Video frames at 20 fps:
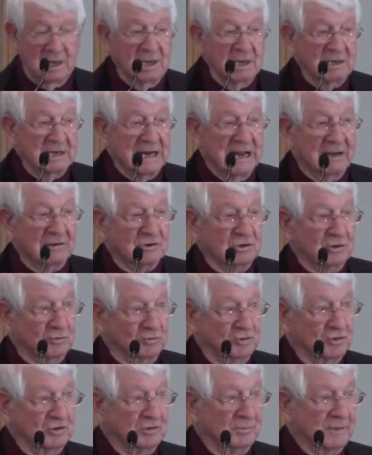now
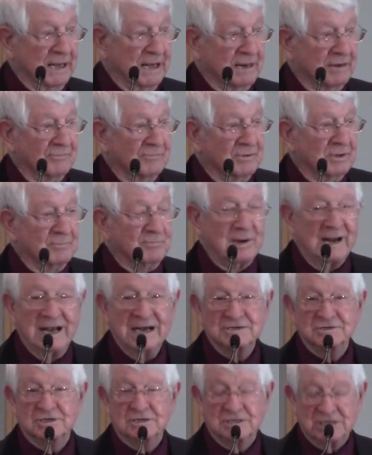YouTube out of the
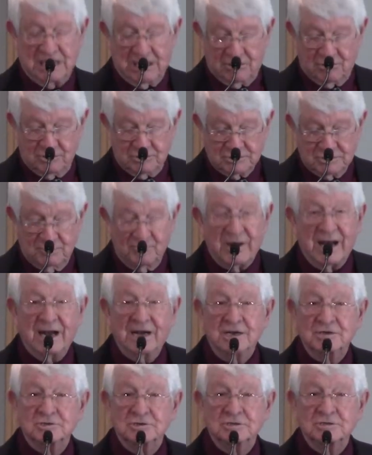Plaza Towers and
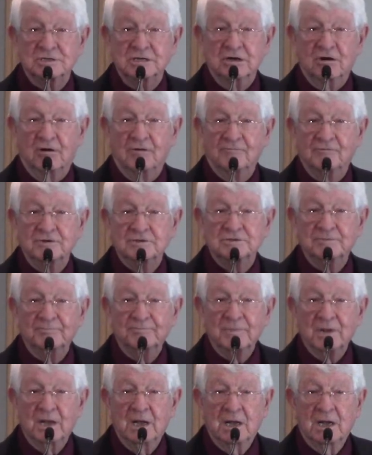manages the office.
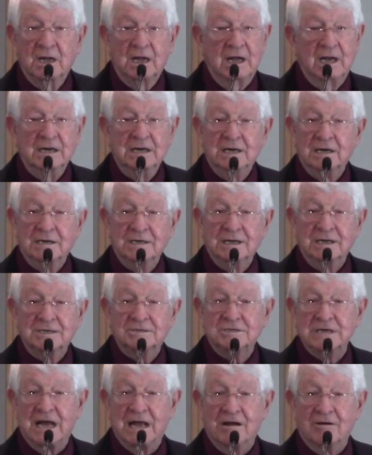And he doesn't get a
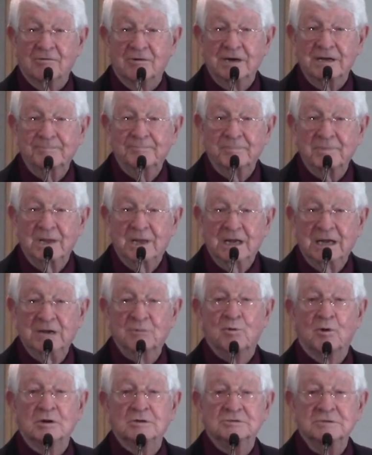salary. He
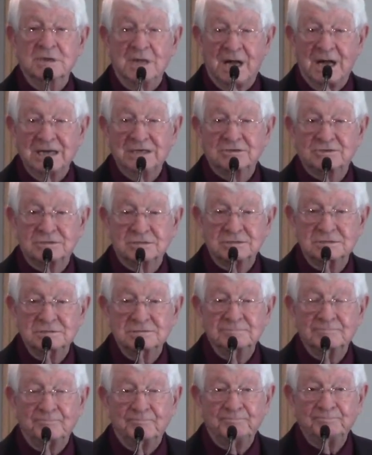works nights
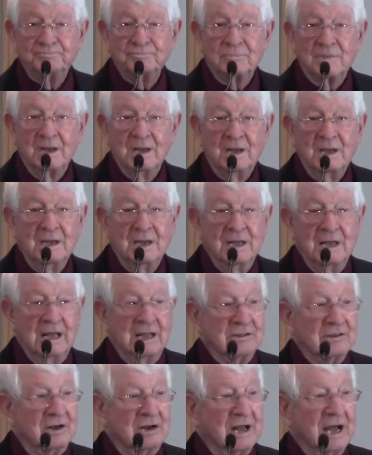
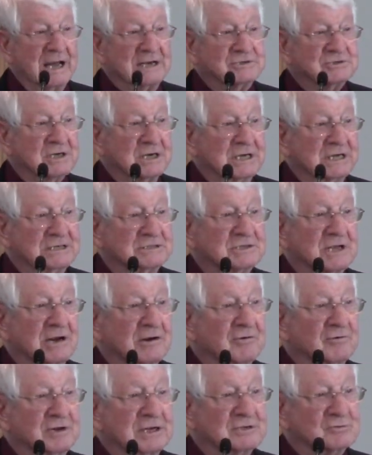and the nights that he's not
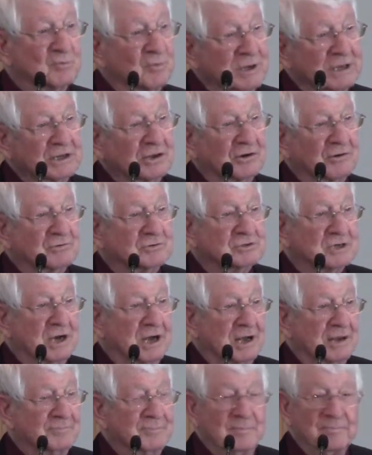on his regular
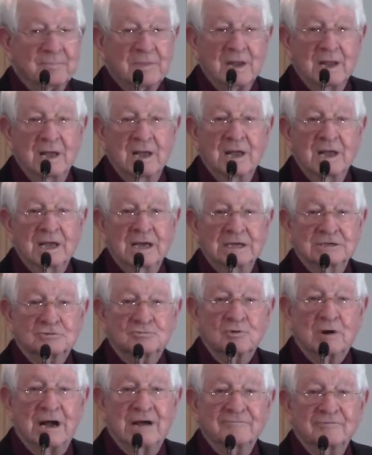job, he's
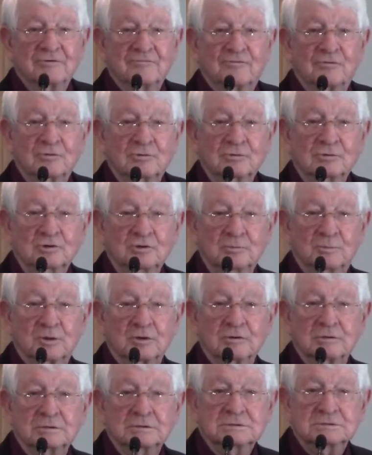driving for
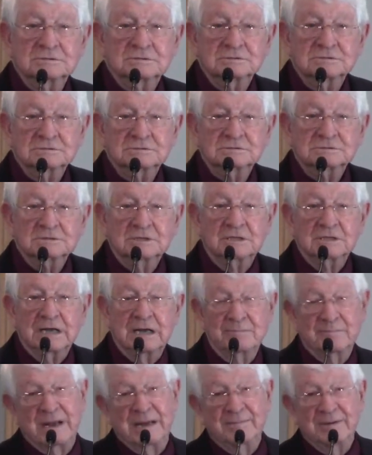Uber
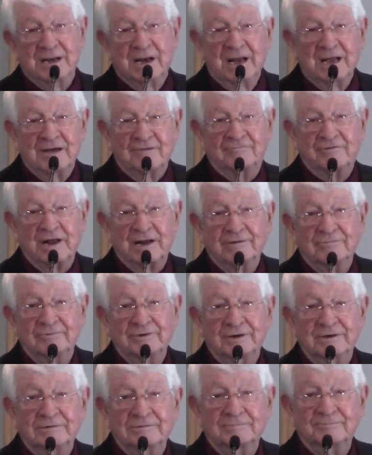and maybe Lyft, I don't
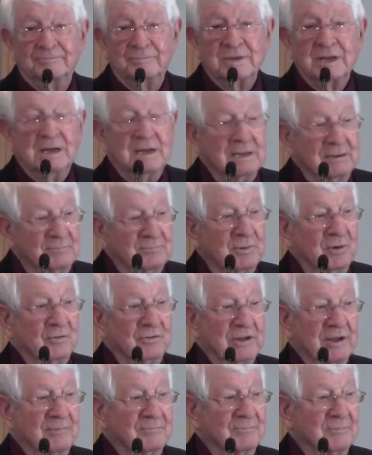know, yeah,
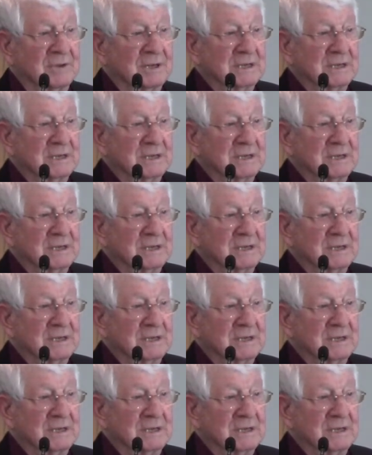both, of them.